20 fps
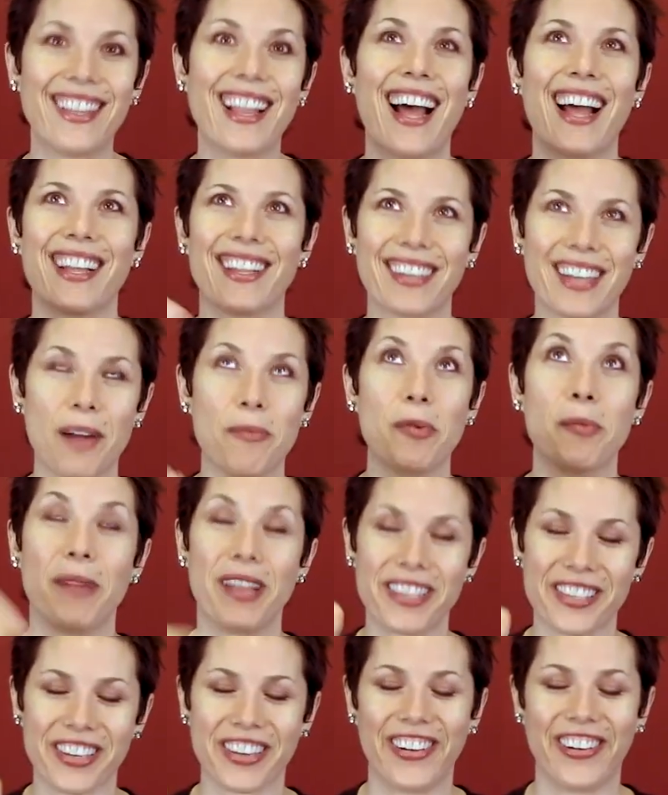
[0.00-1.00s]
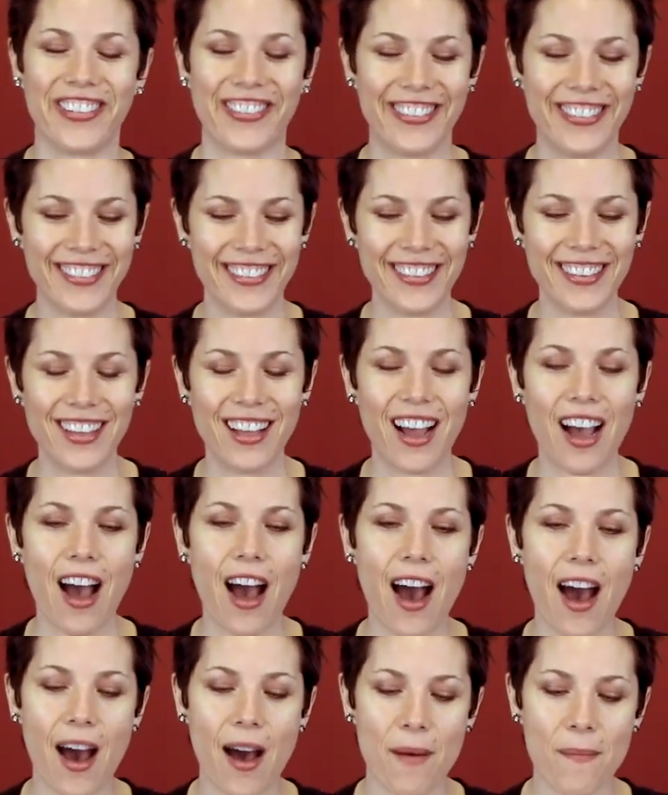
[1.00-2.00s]
a couple months ago.
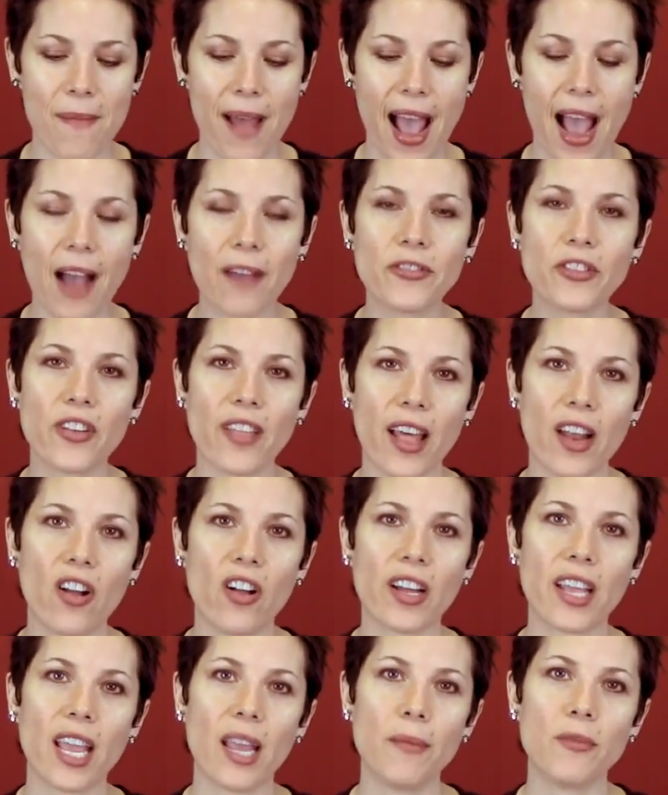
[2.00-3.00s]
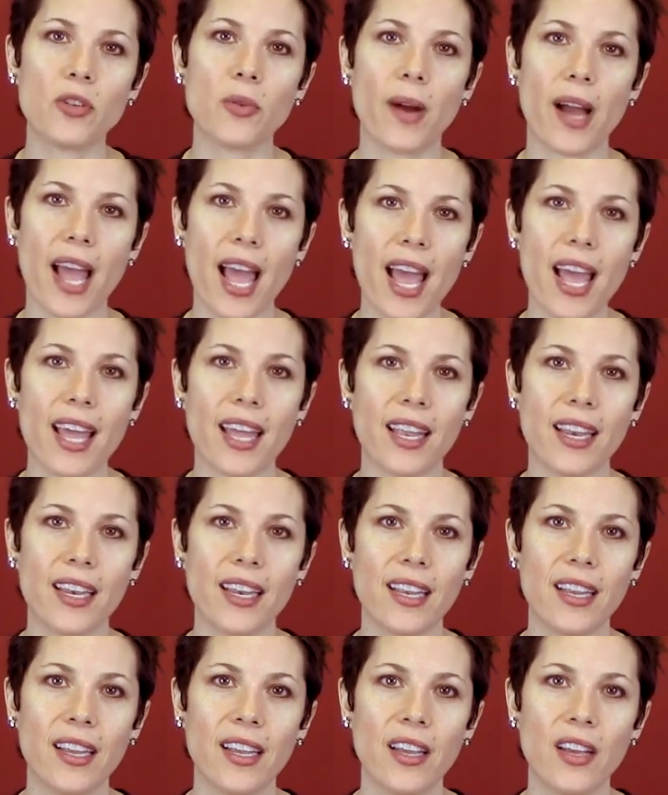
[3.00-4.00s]
Um, after that all came to a
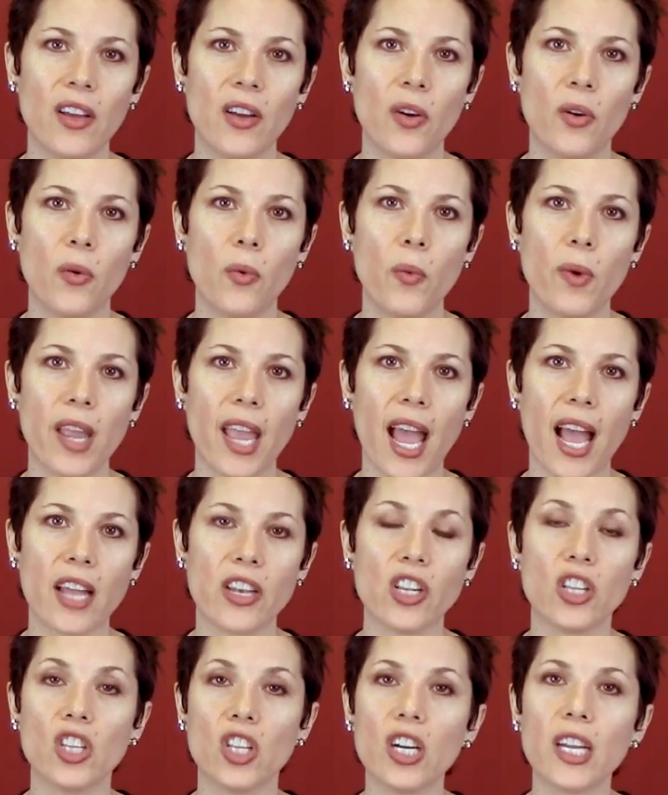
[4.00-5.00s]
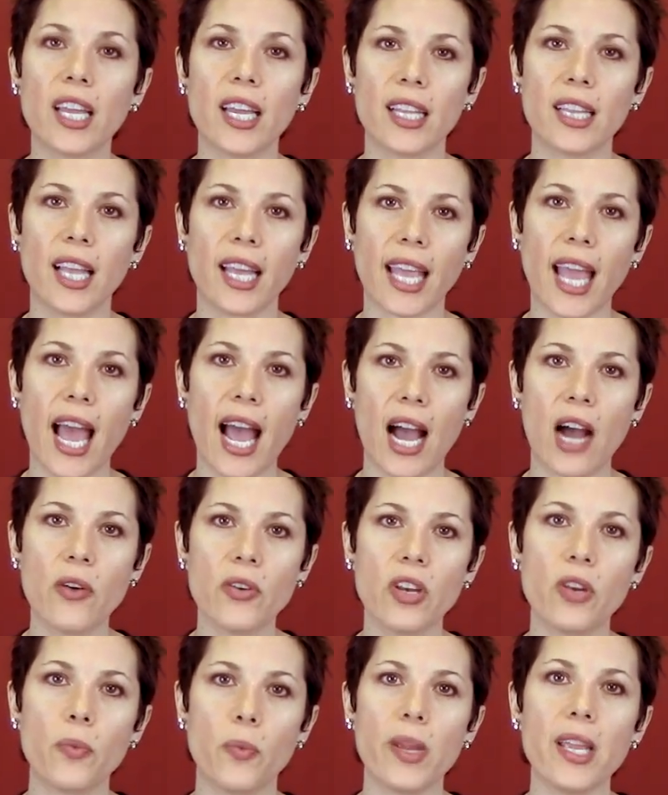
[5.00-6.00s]
head, we had to look at like how
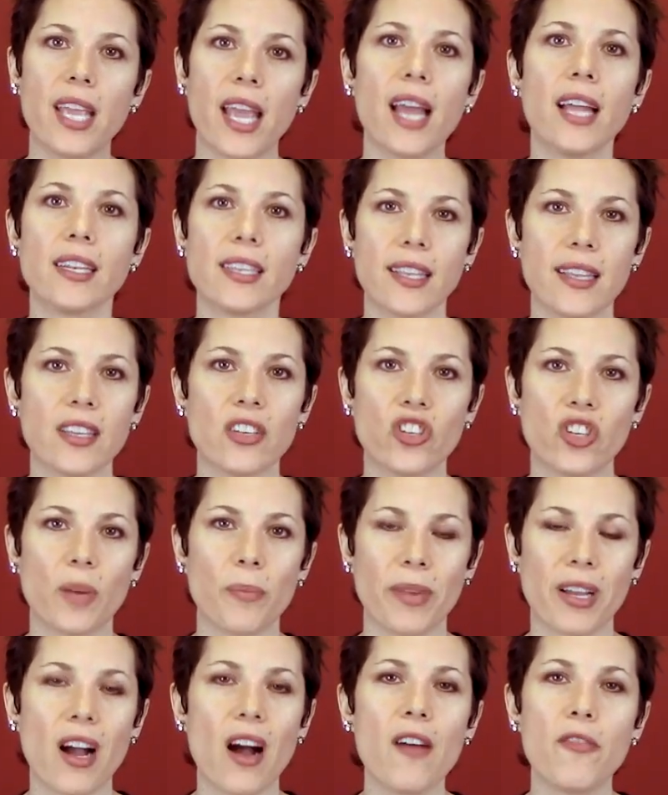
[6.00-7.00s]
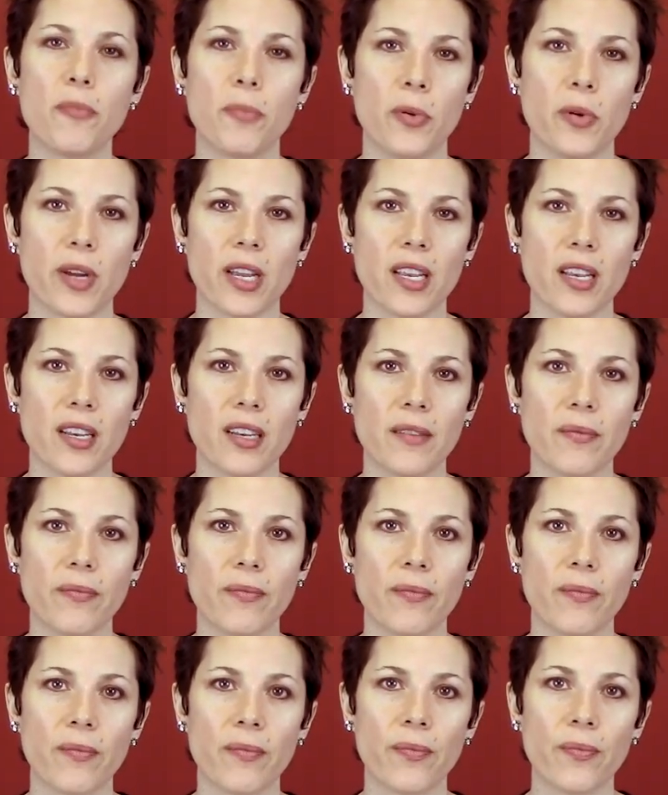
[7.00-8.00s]
did we get to this jumping off point?
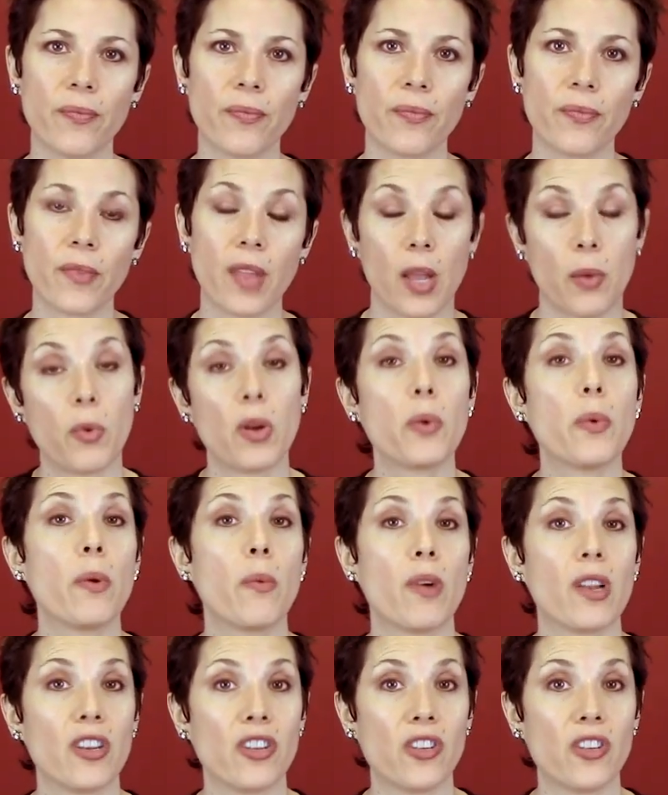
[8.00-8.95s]
And what do we want to